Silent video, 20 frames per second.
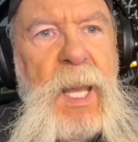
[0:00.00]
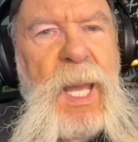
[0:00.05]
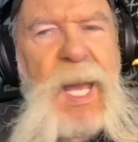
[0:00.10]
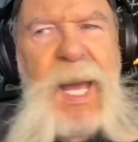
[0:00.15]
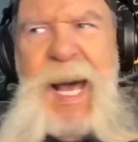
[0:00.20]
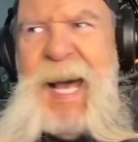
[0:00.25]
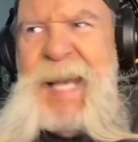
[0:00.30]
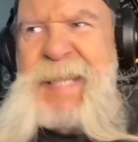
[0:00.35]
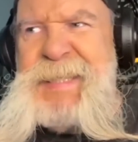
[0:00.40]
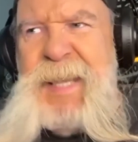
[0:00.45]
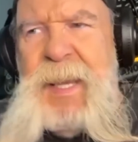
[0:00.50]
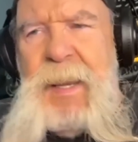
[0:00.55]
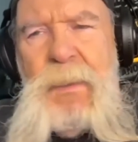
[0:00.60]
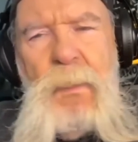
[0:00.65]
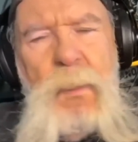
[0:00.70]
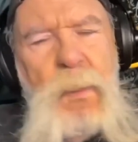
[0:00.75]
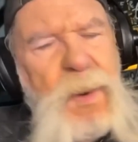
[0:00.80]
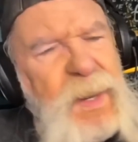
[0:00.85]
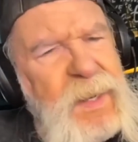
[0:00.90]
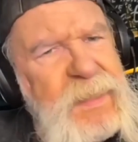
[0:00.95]
I said,
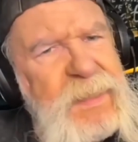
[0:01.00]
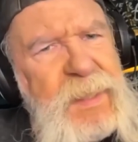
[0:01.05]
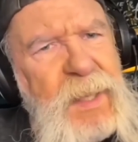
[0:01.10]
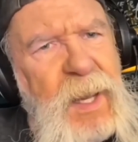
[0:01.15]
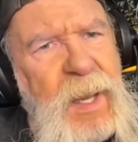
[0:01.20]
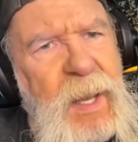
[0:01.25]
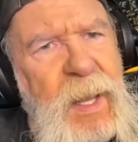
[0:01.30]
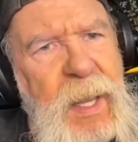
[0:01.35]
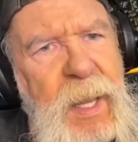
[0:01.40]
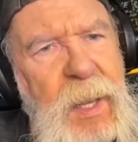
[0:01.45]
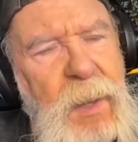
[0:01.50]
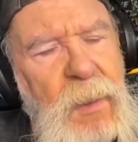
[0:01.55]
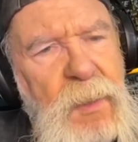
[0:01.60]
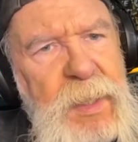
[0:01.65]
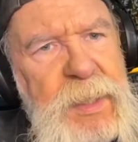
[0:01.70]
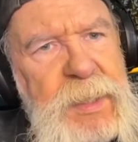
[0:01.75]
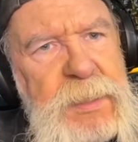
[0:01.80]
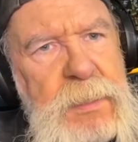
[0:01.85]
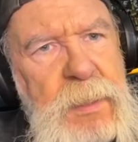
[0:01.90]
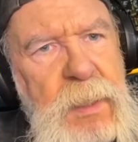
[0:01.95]
what the hell
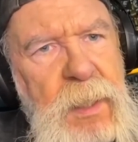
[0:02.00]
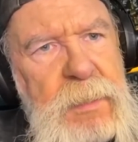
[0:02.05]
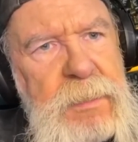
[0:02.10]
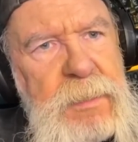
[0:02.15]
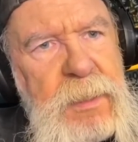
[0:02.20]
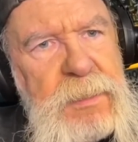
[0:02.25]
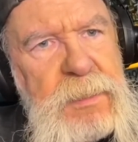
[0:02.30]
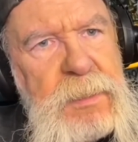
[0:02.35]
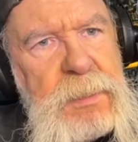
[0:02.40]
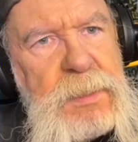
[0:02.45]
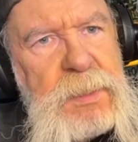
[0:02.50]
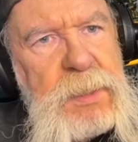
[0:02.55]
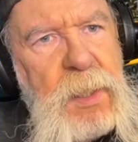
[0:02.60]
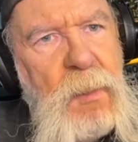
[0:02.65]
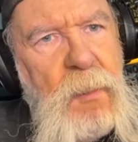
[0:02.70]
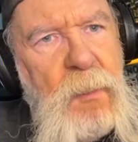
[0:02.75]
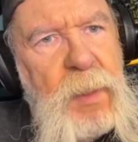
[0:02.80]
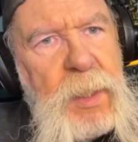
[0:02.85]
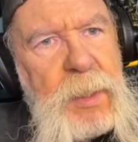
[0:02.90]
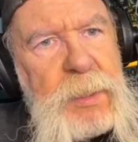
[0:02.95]
is this? This is
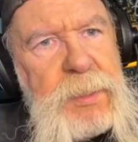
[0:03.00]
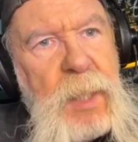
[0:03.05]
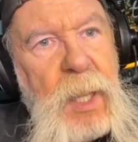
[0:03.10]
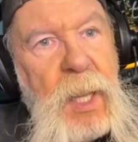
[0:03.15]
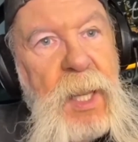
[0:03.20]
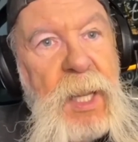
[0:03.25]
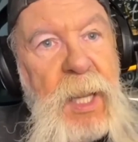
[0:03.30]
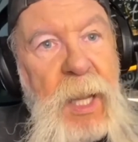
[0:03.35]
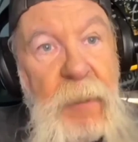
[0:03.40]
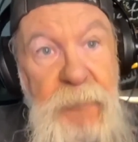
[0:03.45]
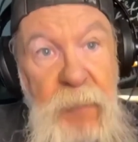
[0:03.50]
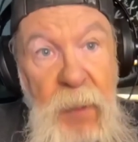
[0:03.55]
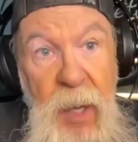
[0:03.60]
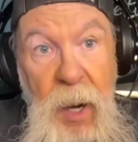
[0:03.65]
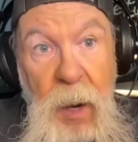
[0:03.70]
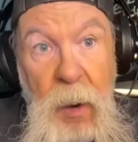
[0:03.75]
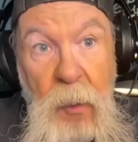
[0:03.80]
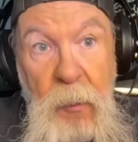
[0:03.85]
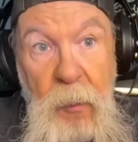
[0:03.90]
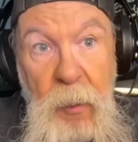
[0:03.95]
serious. And then
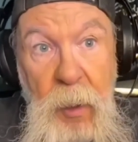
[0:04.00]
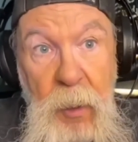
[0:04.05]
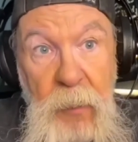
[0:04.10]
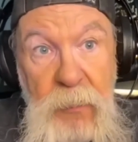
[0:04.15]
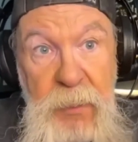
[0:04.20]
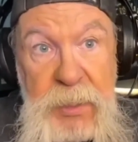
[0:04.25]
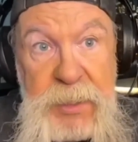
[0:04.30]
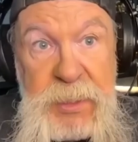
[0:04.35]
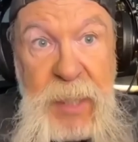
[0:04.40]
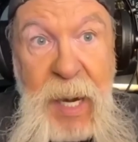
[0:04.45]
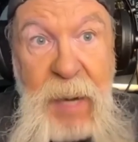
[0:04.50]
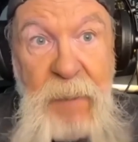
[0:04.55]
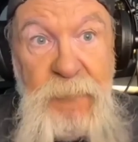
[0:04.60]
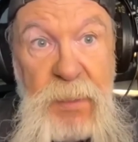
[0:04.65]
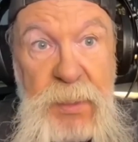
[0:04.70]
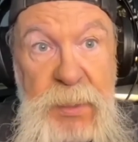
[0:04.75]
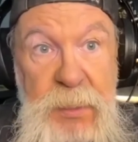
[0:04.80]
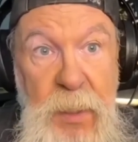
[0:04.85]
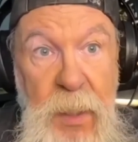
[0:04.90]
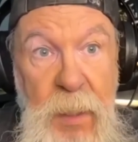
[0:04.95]
I heard other
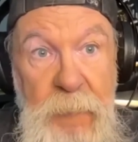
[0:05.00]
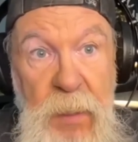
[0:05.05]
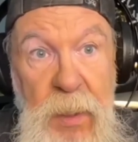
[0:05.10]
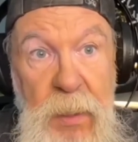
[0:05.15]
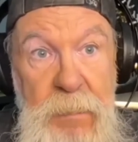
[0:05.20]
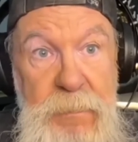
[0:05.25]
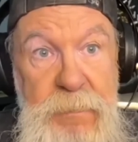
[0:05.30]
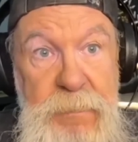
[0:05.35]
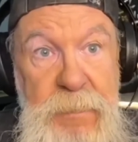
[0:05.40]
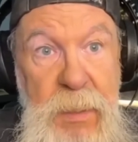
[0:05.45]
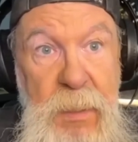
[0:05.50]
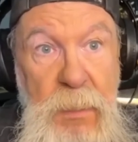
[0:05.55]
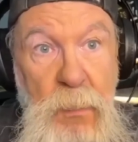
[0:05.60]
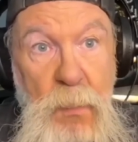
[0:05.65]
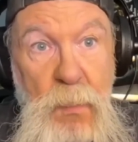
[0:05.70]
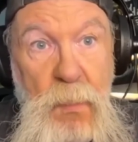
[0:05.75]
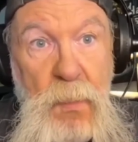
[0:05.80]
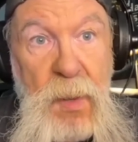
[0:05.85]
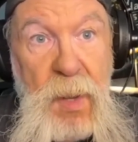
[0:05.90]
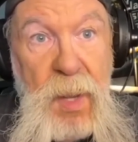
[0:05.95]
sirens coming.
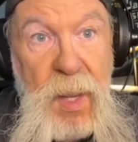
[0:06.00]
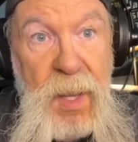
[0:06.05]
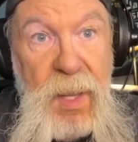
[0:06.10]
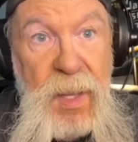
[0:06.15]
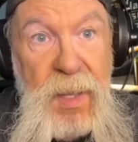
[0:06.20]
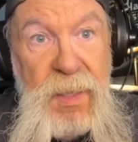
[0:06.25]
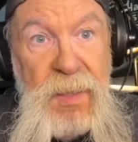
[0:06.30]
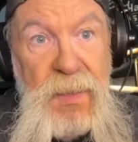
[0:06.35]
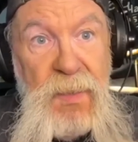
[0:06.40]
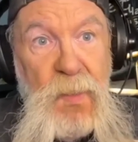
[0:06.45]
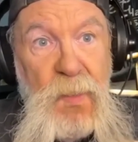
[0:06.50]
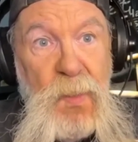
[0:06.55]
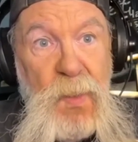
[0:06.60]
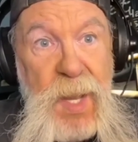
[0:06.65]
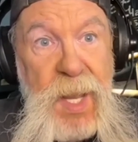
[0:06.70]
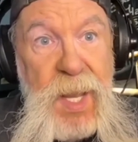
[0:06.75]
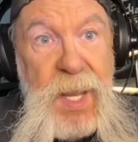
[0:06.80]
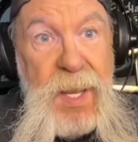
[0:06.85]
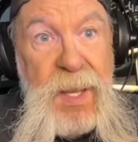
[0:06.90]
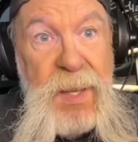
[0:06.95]
Wow,
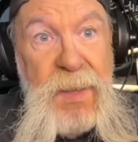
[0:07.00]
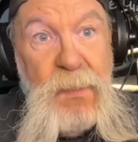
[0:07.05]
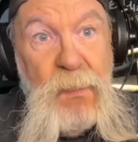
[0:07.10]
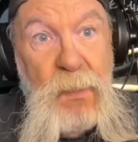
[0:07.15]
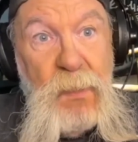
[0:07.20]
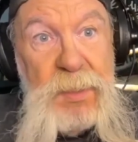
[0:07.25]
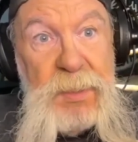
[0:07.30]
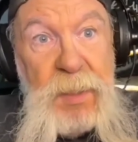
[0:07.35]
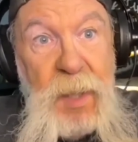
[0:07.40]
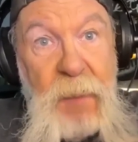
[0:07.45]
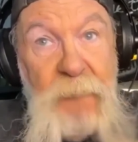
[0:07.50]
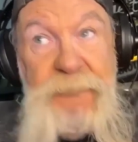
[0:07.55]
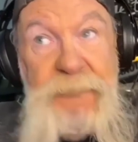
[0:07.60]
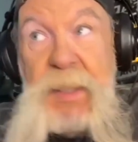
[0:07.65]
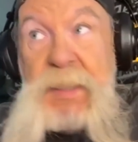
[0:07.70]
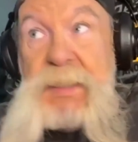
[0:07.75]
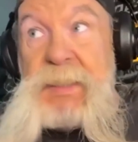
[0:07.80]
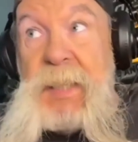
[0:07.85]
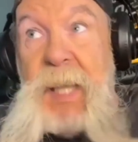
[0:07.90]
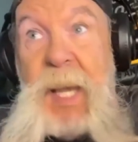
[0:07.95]
wow. One's off
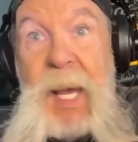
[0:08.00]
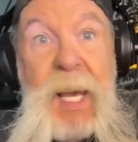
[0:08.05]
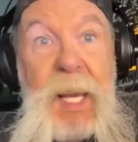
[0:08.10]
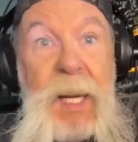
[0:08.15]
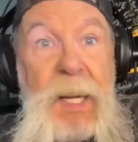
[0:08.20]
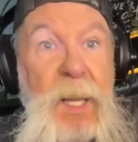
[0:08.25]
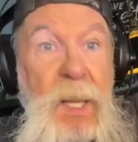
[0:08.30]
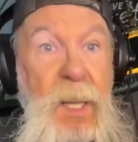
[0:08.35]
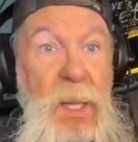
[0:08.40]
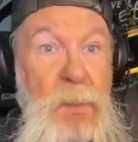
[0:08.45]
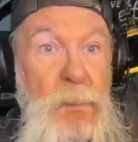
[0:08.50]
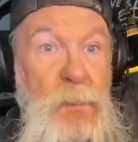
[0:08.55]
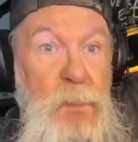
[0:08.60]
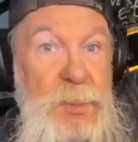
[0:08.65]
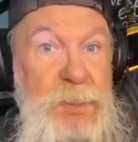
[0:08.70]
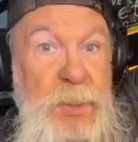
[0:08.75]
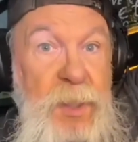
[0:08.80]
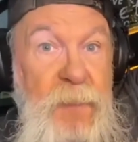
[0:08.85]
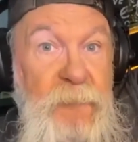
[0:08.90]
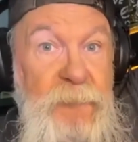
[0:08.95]
this side.
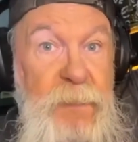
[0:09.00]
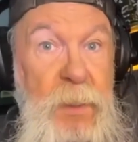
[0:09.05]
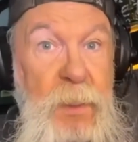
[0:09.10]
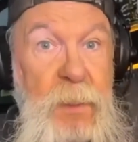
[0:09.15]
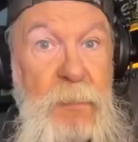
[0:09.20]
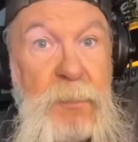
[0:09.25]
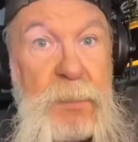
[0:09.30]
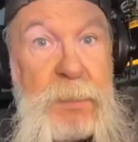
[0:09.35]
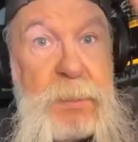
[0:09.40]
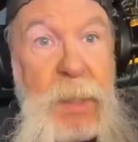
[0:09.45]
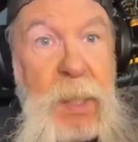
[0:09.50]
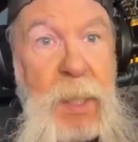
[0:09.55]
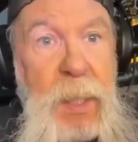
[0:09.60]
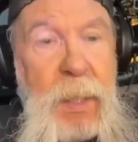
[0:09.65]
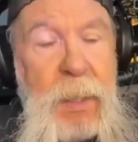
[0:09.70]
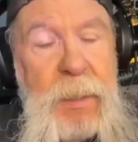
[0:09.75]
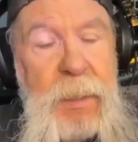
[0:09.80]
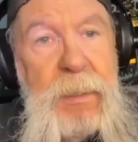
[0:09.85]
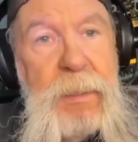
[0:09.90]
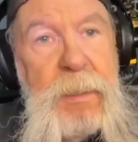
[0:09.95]
One's off the other
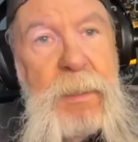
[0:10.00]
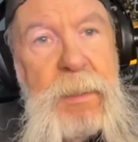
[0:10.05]
side.